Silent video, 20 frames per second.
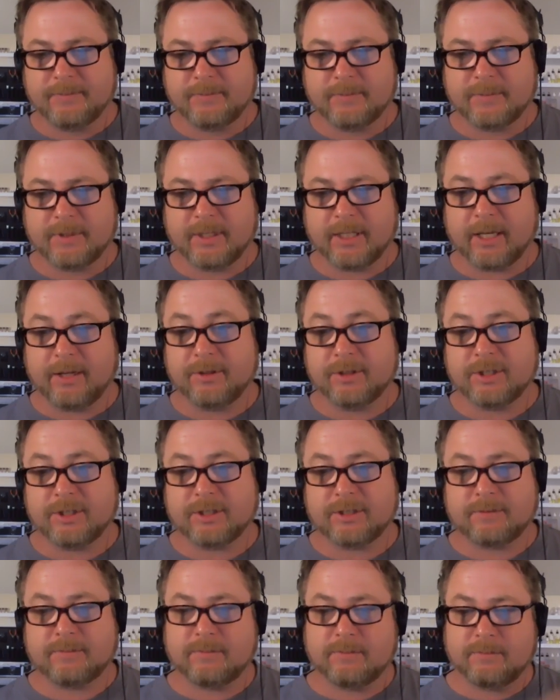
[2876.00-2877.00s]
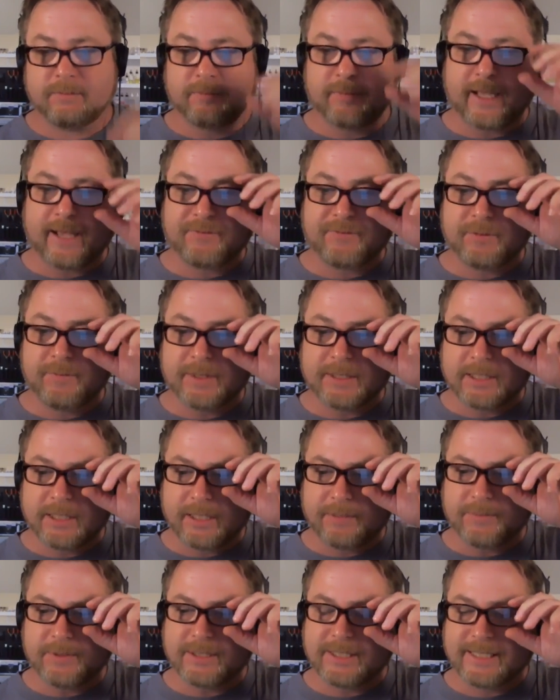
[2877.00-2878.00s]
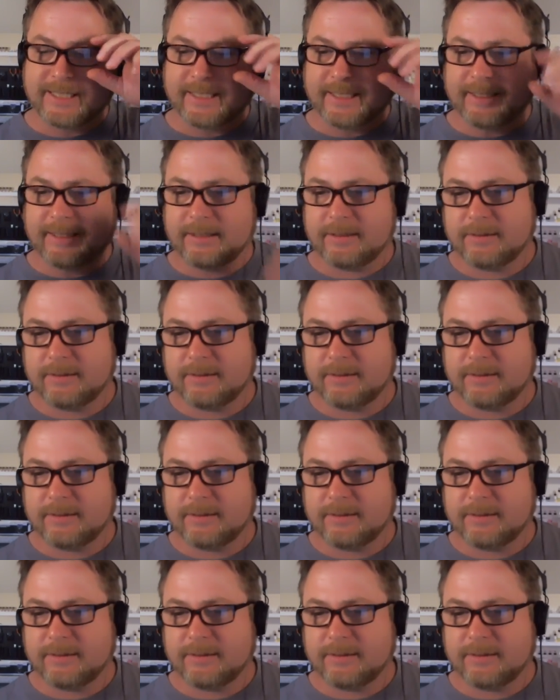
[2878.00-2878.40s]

you just have to mix it up and see.